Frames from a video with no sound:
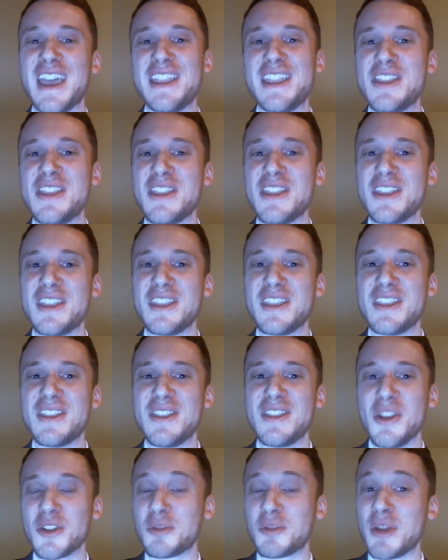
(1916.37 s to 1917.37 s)
And
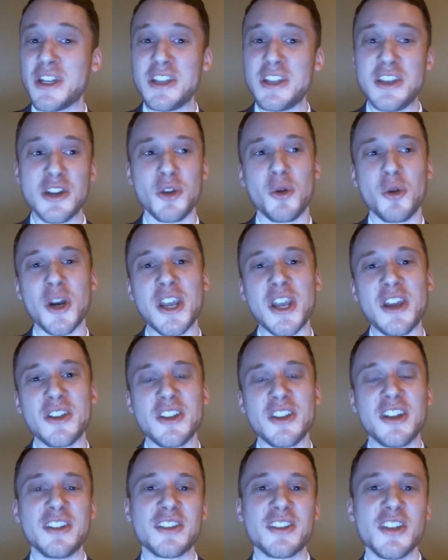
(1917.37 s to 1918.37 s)
they'll spend a year working
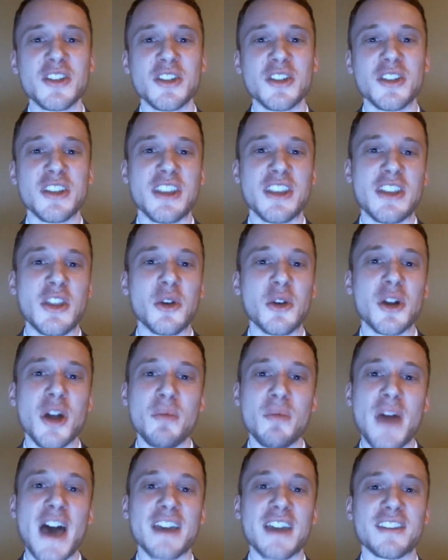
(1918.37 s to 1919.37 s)
on the decision and they'll
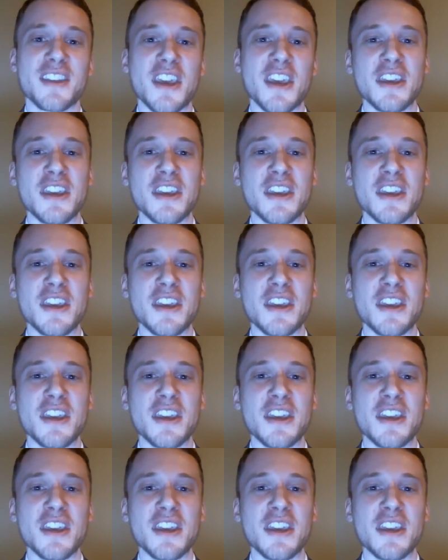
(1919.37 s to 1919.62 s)
come back